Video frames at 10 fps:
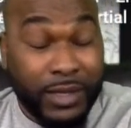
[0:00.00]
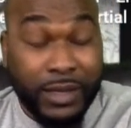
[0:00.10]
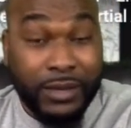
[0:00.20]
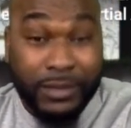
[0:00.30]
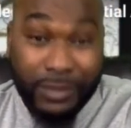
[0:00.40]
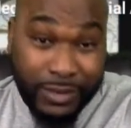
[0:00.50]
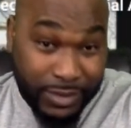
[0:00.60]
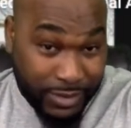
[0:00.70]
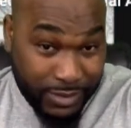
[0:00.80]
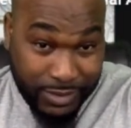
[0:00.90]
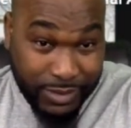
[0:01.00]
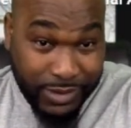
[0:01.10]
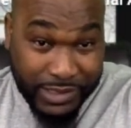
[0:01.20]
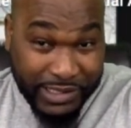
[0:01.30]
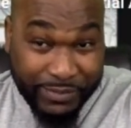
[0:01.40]
Man,
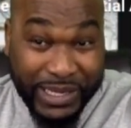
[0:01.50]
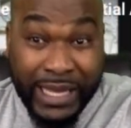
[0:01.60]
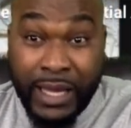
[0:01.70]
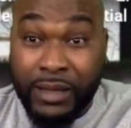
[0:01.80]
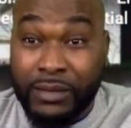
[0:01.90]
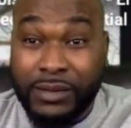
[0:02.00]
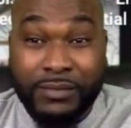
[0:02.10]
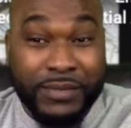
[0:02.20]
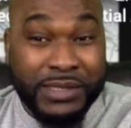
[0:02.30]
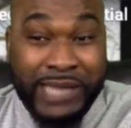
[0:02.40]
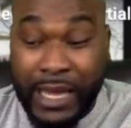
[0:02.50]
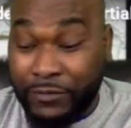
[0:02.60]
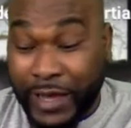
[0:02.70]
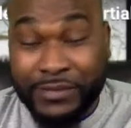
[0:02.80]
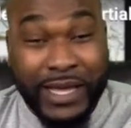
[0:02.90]
he need something to eat. He
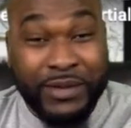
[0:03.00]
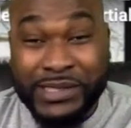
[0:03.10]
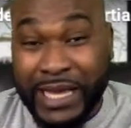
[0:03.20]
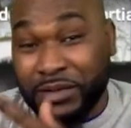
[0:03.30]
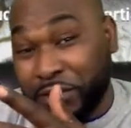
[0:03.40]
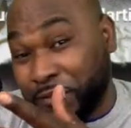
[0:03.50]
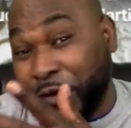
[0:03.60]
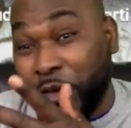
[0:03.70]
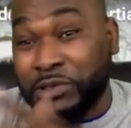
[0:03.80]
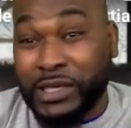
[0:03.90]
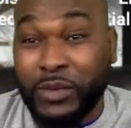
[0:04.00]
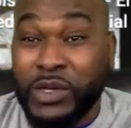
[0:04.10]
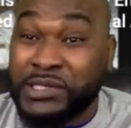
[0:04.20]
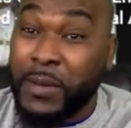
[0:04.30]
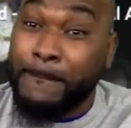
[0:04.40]
tight right now. He tighter than the virgin. He
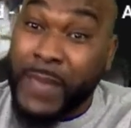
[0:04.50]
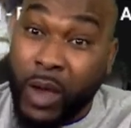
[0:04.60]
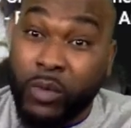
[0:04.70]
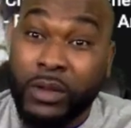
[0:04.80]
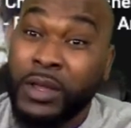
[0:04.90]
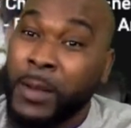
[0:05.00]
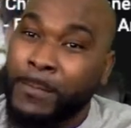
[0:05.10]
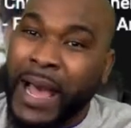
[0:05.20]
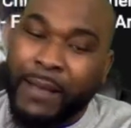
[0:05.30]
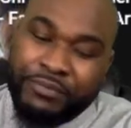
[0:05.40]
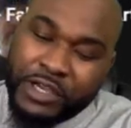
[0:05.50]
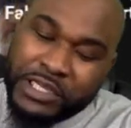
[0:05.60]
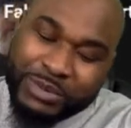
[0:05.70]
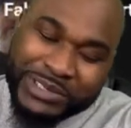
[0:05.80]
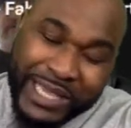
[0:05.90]
wants some milk. Mom,
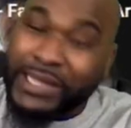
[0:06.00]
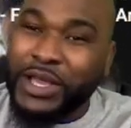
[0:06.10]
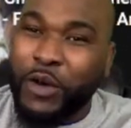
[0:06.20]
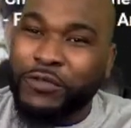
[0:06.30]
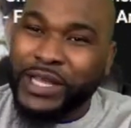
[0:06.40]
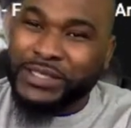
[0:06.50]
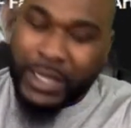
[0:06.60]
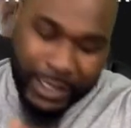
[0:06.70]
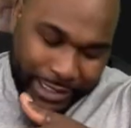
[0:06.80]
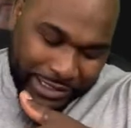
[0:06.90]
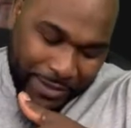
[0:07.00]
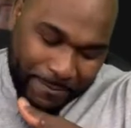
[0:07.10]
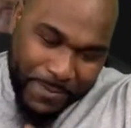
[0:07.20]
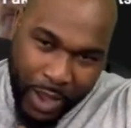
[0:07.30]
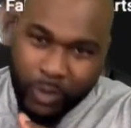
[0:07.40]
bring your titty over there so he can get
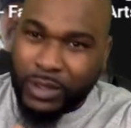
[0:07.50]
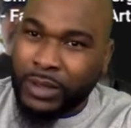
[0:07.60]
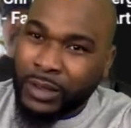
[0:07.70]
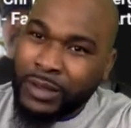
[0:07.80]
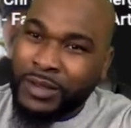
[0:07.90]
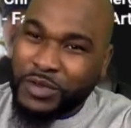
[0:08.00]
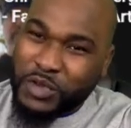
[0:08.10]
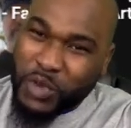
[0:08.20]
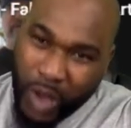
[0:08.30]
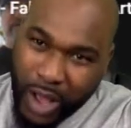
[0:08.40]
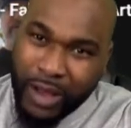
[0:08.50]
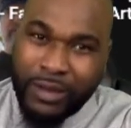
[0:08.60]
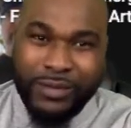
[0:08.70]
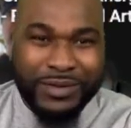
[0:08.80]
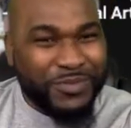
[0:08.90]
some milk. You
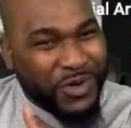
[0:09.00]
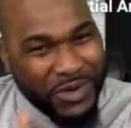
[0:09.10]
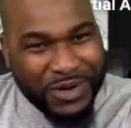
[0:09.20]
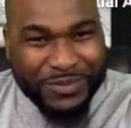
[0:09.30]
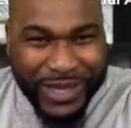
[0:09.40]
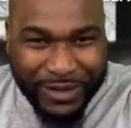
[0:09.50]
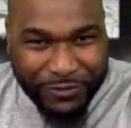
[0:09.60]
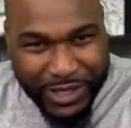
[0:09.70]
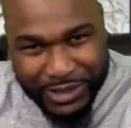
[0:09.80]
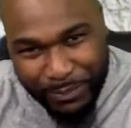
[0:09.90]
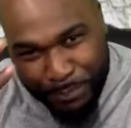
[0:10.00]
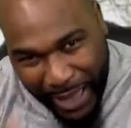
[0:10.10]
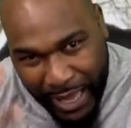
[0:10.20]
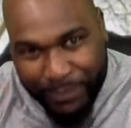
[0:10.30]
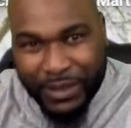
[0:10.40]
are? Come on, man. Feed the
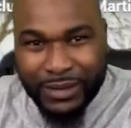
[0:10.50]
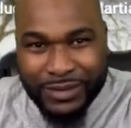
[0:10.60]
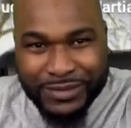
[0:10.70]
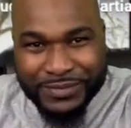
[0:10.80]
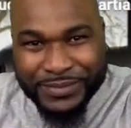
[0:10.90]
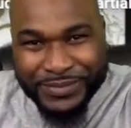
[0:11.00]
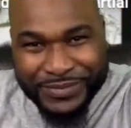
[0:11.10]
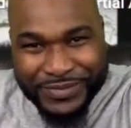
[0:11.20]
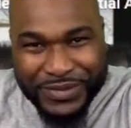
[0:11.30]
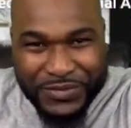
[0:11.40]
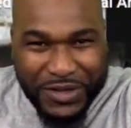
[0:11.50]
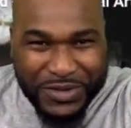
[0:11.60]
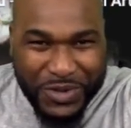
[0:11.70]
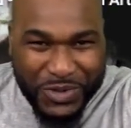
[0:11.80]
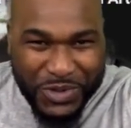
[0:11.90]
baby.
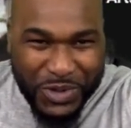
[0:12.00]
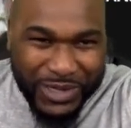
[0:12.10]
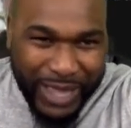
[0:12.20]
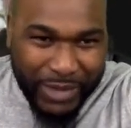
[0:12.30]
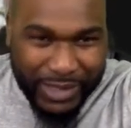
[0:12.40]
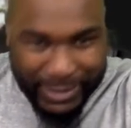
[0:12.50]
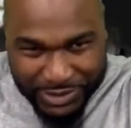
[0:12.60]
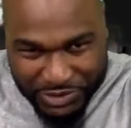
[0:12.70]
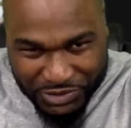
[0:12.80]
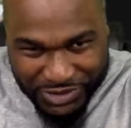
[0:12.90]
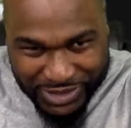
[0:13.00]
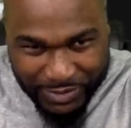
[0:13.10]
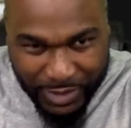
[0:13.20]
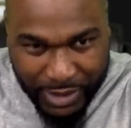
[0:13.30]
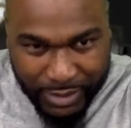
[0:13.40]
Fuck going on out here in these
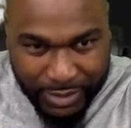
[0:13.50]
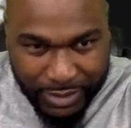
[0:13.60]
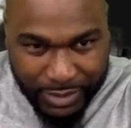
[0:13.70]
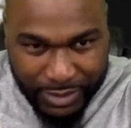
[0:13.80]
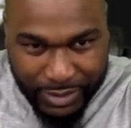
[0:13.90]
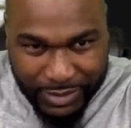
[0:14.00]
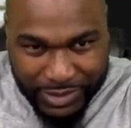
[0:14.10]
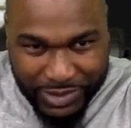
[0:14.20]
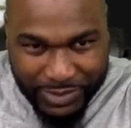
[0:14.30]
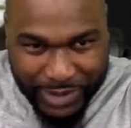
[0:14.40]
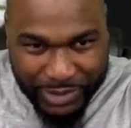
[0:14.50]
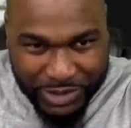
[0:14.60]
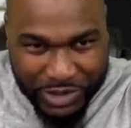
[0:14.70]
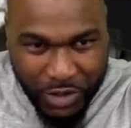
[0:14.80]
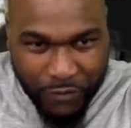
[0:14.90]
streets, man. It's all about
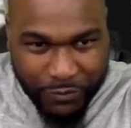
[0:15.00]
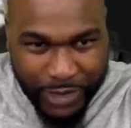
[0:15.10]
the youth,